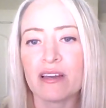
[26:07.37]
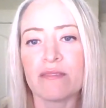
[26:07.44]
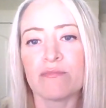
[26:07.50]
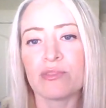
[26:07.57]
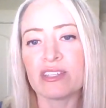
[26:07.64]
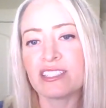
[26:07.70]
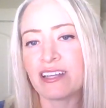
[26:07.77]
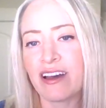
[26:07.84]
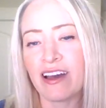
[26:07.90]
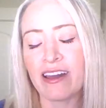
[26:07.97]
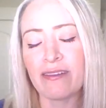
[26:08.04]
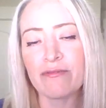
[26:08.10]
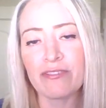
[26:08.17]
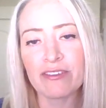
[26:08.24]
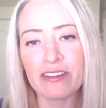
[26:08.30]
more
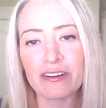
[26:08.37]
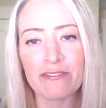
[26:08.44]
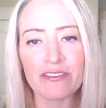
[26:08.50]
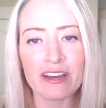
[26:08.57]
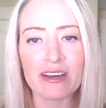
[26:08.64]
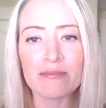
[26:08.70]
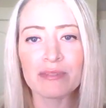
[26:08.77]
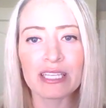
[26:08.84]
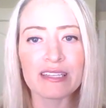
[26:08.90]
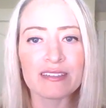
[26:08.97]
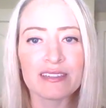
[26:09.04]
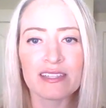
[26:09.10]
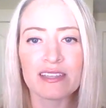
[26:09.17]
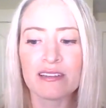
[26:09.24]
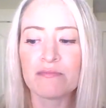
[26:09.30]
time for their
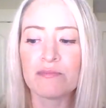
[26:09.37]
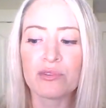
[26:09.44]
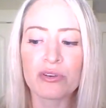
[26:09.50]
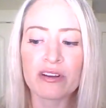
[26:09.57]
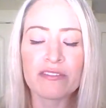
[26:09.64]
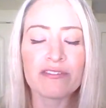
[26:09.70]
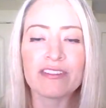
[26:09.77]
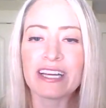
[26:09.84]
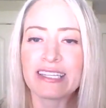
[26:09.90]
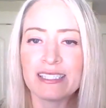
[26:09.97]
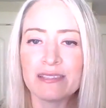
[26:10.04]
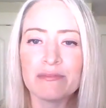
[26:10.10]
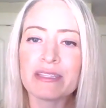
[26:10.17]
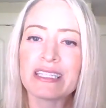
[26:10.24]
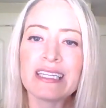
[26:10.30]
families, more
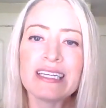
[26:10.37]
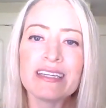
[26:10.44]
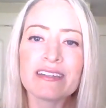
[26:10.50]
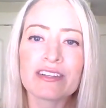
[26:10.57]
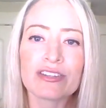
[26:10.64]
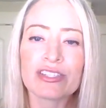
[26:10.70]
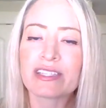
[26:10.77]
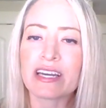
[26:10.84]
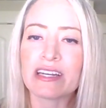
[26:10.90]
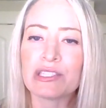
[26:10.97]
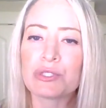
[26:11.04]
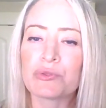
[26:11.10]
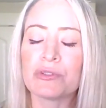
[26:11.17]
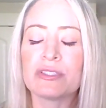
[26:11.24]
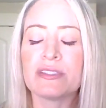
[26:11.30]
flexibility in their
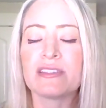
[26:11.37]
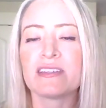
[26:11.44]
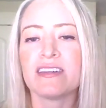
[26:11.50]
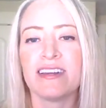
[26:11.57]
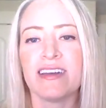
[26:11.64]
schedules,